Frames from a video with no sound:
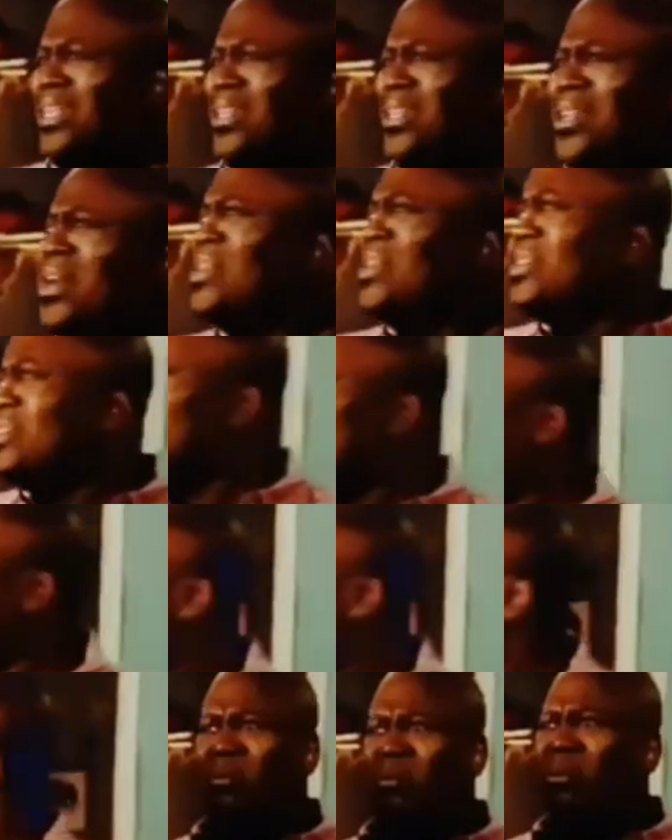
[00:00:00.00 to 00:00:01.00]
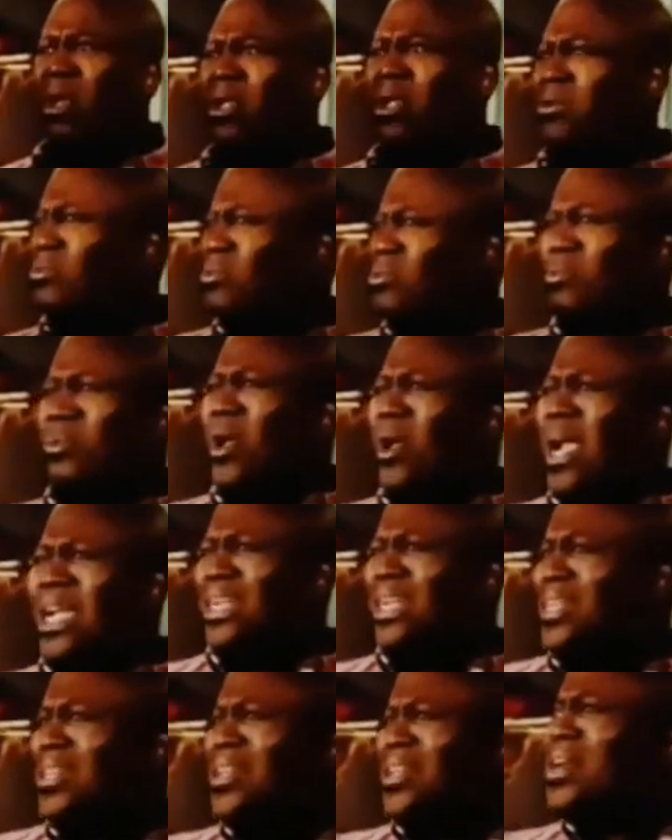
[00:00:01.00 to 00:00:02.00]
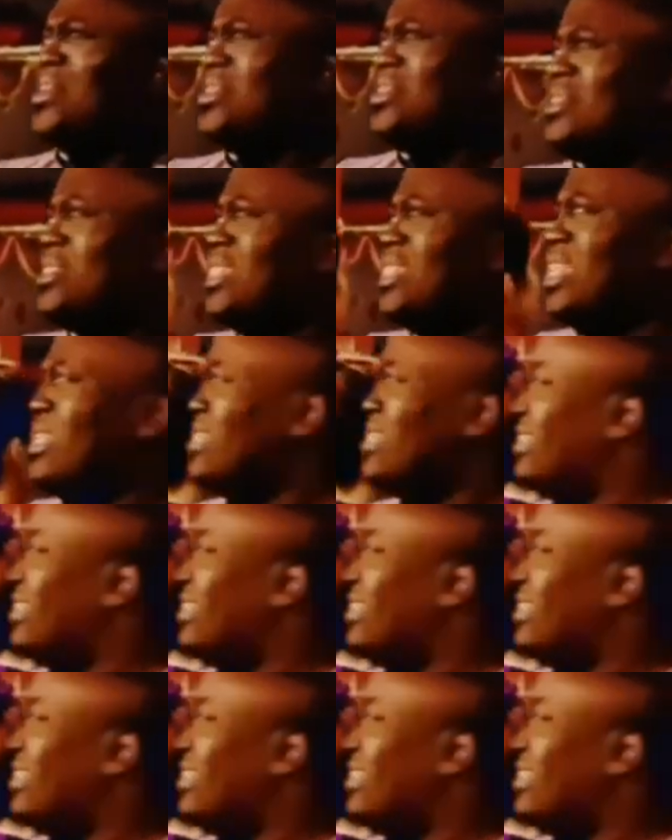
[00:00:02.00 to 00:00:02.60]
This person thinks I'm a white person. Oh, yeah, that's